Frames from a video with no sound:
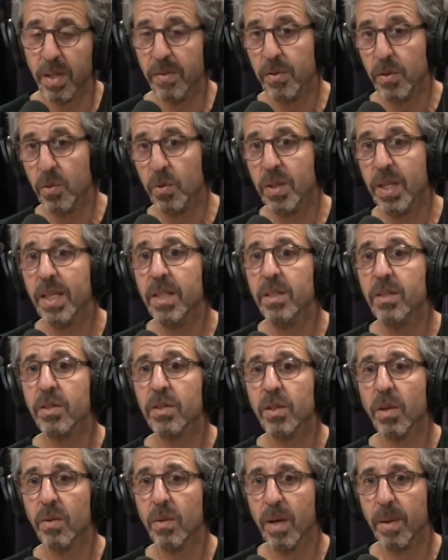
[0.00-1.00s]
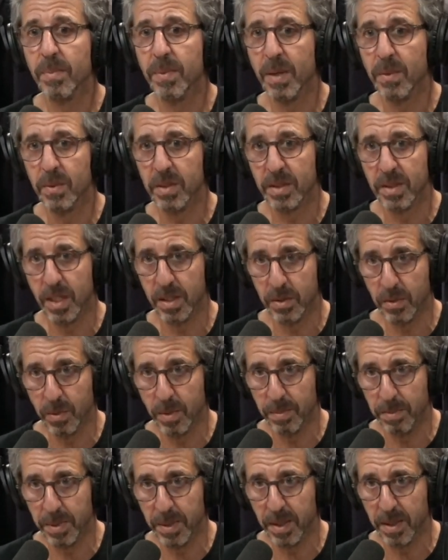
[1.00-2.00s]
if you didn't show up, they would send you
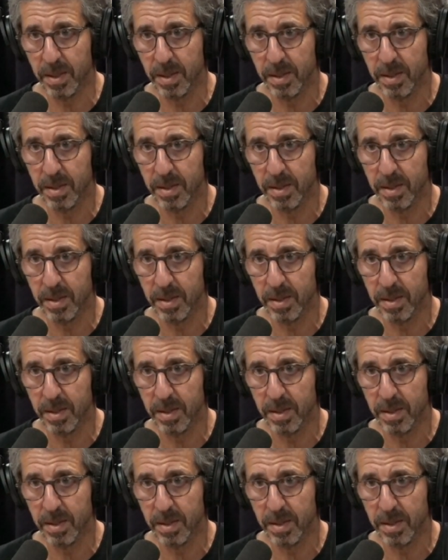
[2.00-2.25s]
a bill,